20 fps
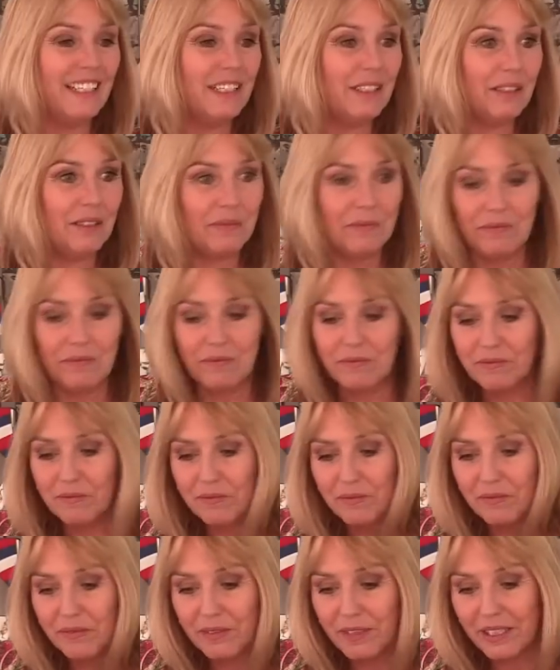Um,
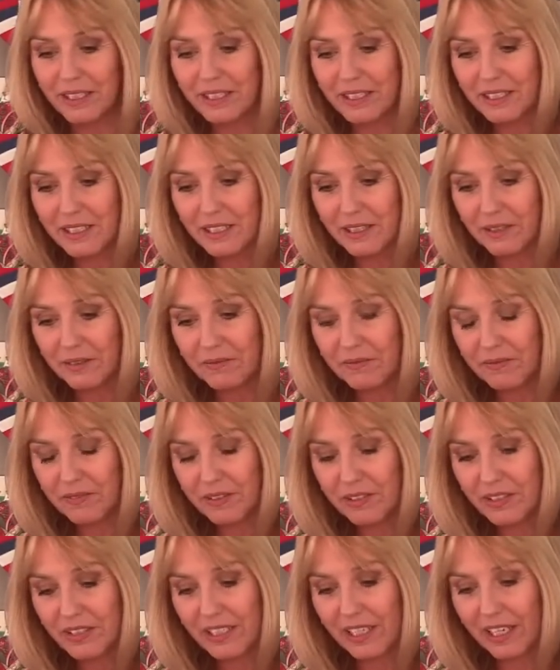right, so
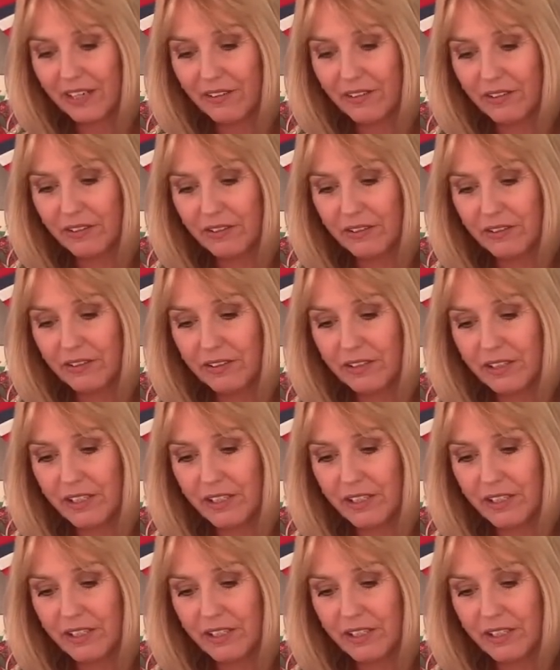just carry on